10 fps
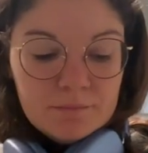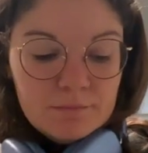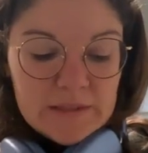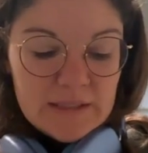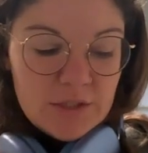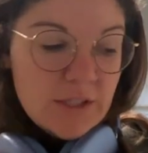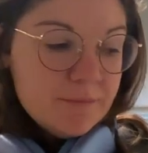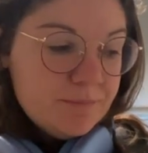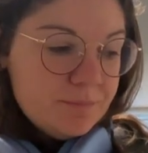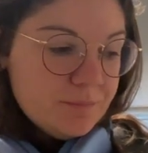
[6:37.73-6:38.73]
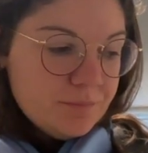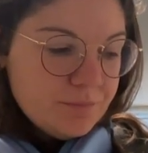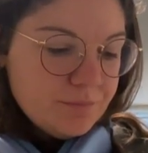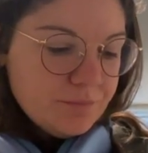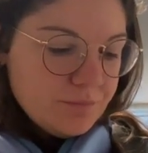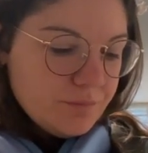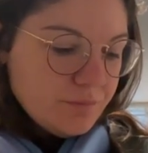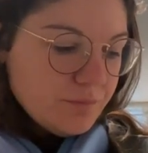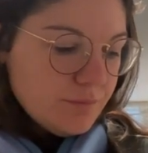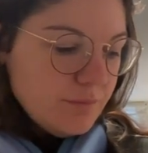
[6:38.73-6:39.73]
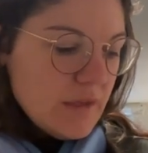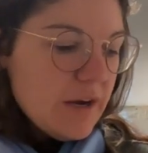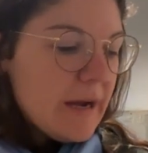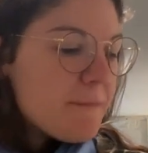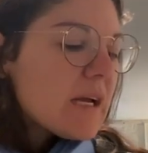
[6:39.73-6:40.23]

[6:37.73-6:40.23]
That's good. All right,